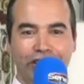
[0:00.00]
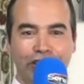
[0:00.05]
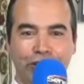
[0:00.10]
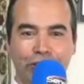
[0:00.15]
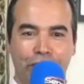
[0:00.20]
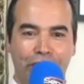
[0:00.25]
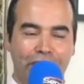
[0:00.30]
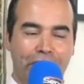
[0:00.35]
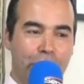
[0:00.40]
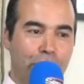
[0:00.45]
is
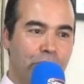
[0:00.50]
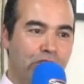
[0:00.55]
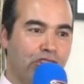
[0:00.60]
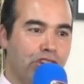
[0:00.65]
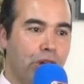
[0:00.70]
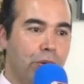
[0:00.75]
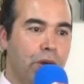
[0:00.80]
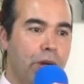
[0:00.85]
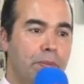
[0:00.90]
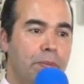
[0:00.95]
not there, we
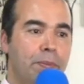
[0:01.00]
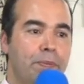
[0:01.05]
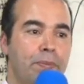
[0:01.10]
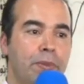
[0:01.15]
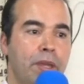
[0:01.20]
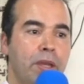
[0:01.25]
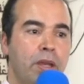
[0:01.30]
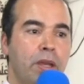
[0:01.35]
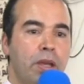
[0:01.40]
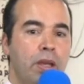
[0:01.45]
show up.
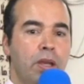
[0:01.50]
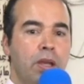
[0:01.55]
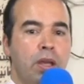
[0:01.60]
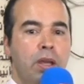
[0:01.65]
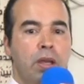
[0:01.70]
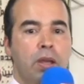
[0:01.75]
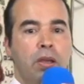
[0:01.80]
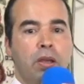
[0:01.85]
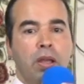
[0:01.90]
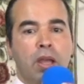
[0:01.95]

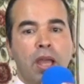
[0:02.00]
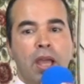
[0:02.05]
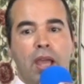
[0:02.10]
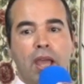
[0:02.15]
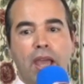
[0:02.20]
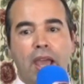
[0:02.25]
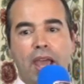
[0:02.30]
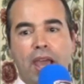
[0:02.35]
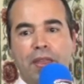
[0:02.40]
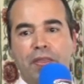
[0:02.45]

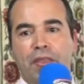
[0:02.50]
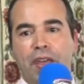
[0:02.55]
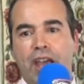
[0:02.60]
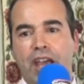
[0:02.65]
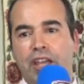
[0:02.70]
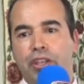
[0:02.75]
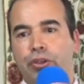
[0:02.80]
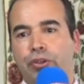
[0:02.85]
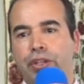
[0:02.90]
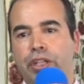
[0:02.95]
And
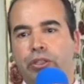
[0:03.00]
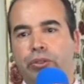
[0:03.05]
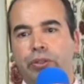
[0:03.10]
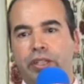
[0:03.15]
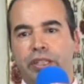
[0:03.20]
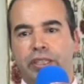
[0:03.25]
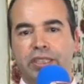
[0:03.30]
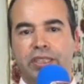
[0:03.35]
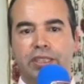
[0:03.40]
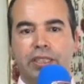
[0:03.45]
that you need to
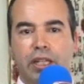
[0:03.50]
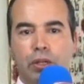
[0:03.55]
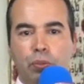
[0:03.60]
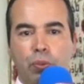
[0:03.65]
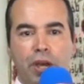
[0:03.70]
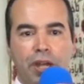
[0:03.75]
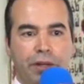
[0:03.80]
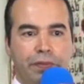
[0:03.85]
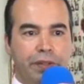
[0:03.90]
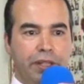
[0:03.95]
instill
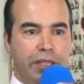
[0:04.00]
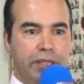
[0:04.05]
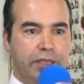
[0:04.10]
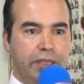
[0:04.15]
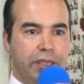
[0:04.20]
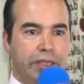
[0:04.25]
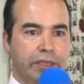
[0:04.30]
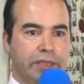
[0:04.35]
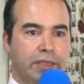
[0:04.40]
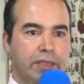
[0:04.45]
whatever it
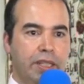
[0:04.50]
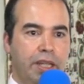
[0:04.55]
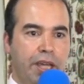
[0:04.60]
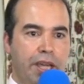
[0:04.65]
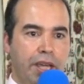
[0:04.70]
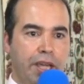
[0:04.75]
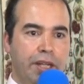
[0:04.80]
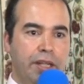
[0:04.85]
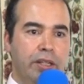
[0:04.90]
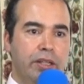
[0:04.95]
is
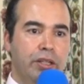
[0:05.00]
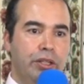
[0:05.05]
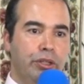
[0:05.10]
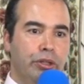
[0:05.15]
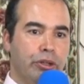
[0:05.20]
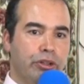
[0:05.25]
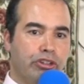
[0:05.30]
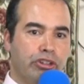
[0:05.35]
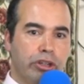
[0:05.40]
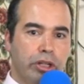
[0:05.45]
in
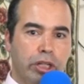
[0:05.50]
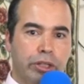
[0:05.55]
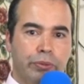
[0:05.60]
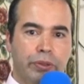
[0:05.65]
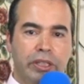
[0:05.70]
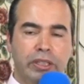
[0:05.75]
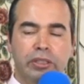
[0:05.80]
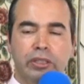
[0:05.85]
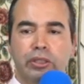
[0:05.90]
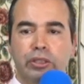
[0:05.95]
your
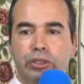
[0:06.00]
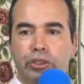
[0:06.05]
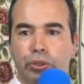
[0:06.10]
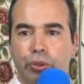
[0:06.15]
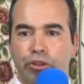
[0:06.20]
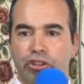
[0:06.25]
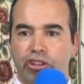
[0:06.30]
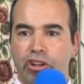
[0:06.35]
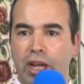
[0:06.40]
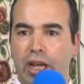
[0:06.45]
children.
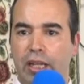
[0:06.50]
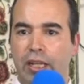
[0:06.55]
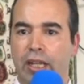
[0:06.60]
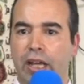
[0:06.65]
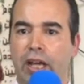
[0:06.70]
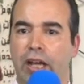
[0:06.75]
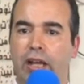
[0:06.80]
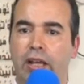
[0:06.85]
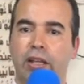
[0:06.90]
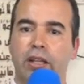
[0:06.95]
So
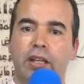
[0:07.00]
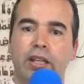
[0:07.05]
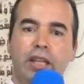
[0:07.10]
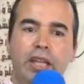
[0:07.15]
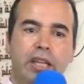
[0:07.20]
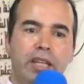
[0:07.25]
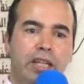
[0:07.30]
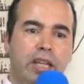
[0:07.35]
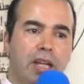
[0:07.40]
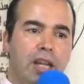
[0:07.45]
inshallah,
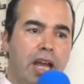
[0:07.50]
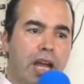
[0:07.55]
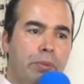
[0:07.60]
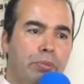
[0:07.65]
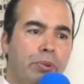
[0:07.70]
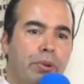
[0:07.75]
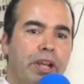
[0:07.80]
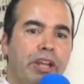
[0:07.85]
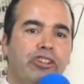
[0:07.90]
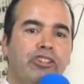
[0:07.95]
in
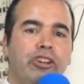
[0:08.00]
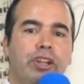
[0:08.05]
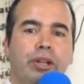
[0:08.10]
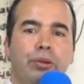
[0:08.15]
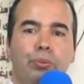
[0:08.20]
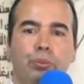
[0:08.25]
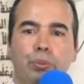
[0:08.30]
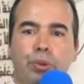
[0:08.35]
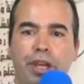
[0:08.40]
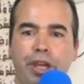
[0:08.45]

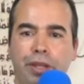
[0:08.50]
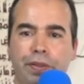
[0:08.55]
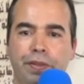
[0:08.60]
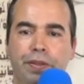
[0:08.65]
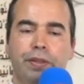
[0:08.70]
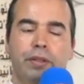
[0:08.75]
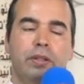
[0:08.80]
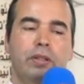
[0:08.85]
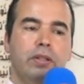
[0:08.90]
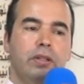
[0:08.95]
collaboration
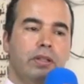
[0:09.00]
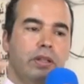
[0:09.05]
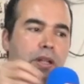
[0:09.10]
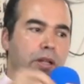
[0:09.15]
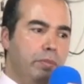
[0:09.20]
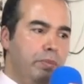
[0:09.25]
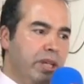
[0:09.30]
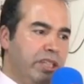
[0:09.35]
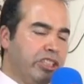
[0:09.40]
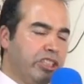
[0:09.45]
with
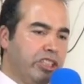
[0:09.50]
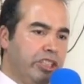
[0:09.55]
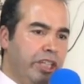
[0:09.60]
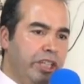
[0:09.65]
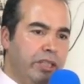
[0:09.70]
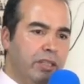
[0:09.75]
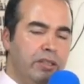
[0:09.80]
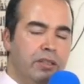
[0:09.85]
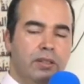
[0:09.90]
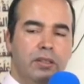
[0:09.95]

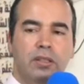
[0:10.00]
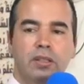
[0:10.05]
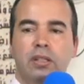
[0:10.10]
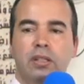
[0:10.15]
al-masjid,